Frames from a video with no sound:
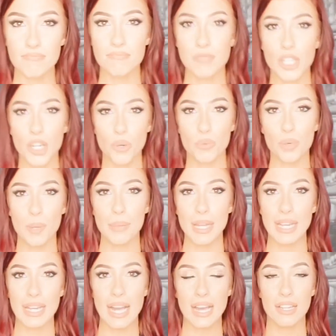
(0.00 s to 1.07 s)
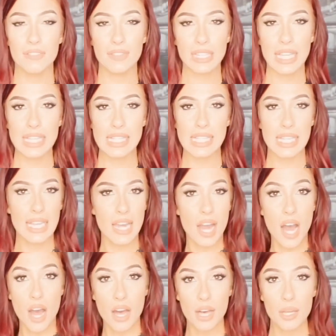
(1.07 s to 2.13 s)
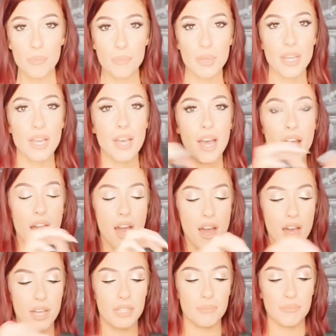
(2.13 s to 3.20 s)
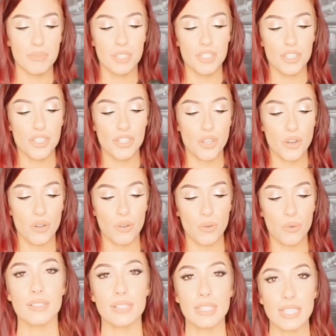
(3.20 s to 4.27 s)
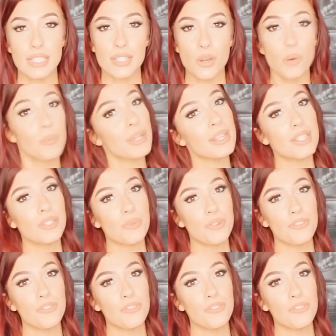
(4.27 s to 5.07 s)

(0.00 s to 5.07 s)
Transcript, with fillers: you know, ribbon kind of lacing it up. So let's hope that this one